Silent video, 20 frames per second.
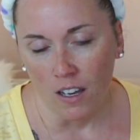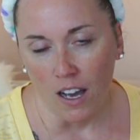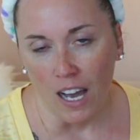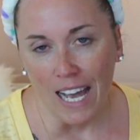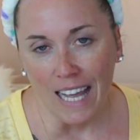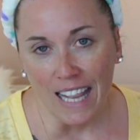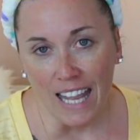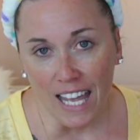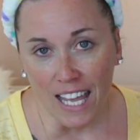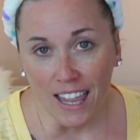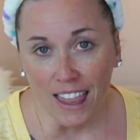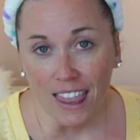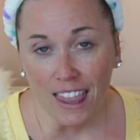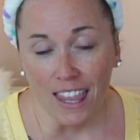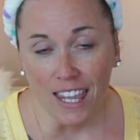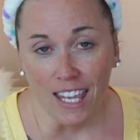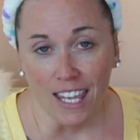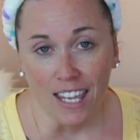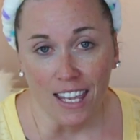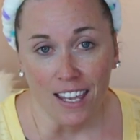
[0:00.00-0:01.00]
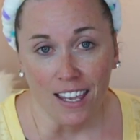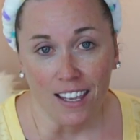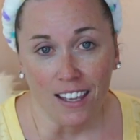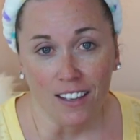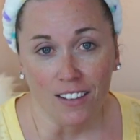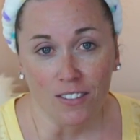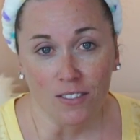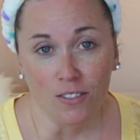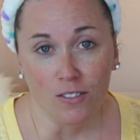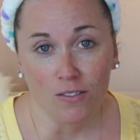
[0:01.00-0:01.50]
I like
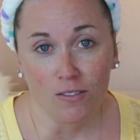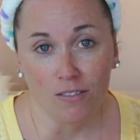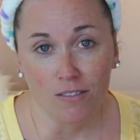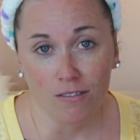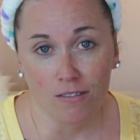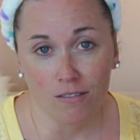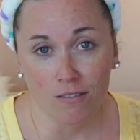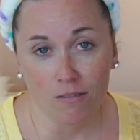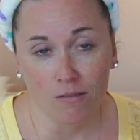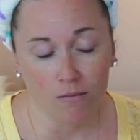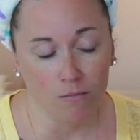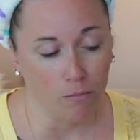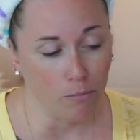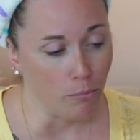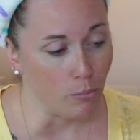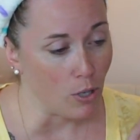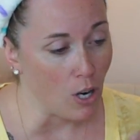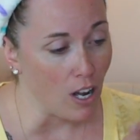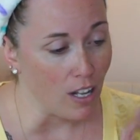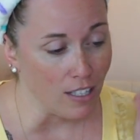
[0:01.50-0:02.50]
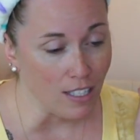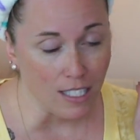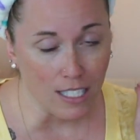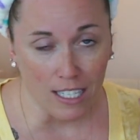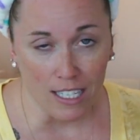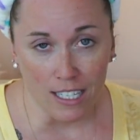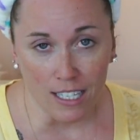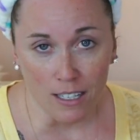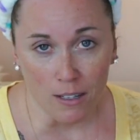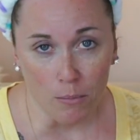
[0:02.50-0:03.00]
the
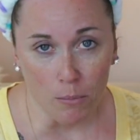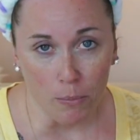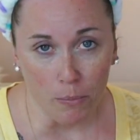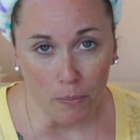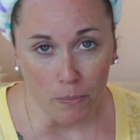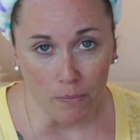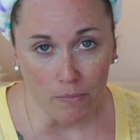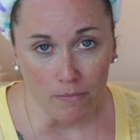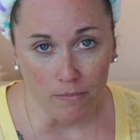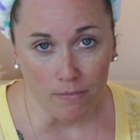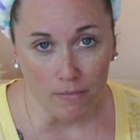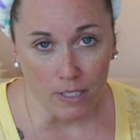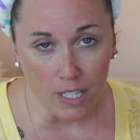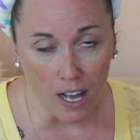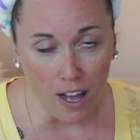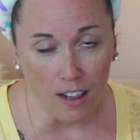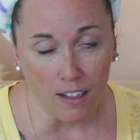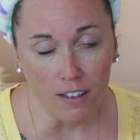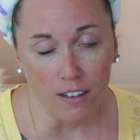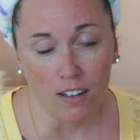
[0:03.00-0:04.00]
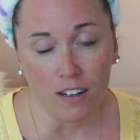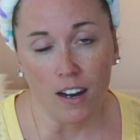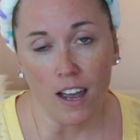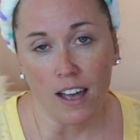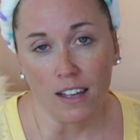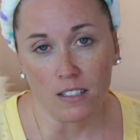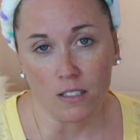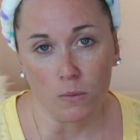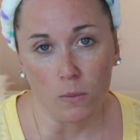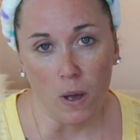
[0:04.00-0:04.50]
bronzing color,
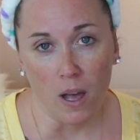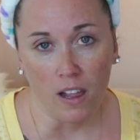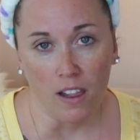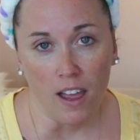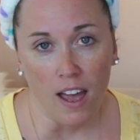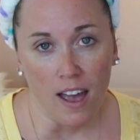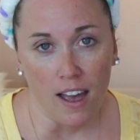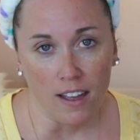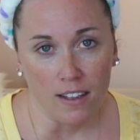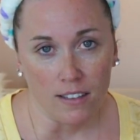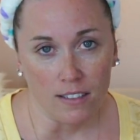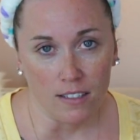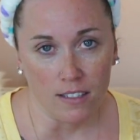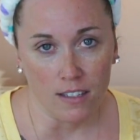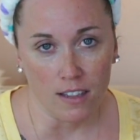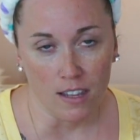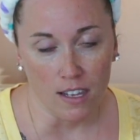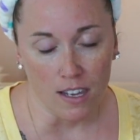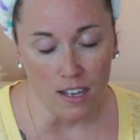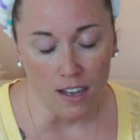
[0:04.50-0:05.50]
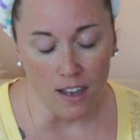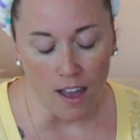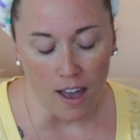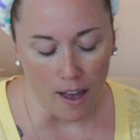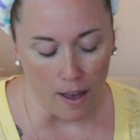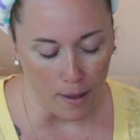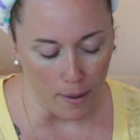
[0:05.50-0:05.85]
as well as the,